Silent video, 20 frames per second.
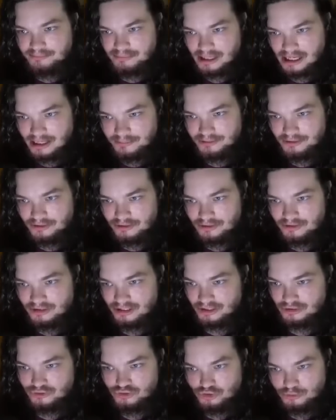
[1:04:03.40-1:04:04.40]
popular,
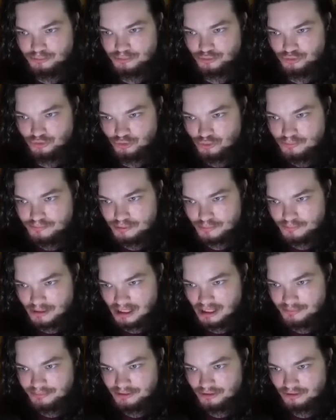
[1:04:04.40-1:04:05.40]
like super duper
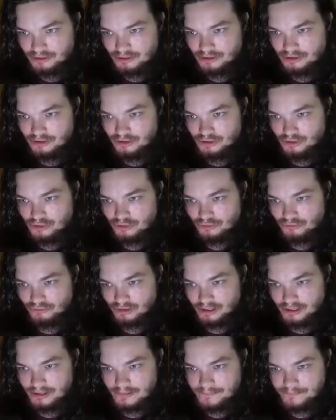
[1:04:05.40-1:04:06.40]
popular,
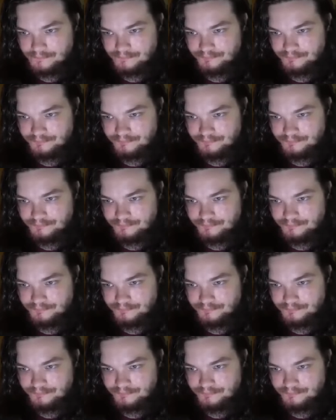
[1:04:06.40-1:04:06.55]
right?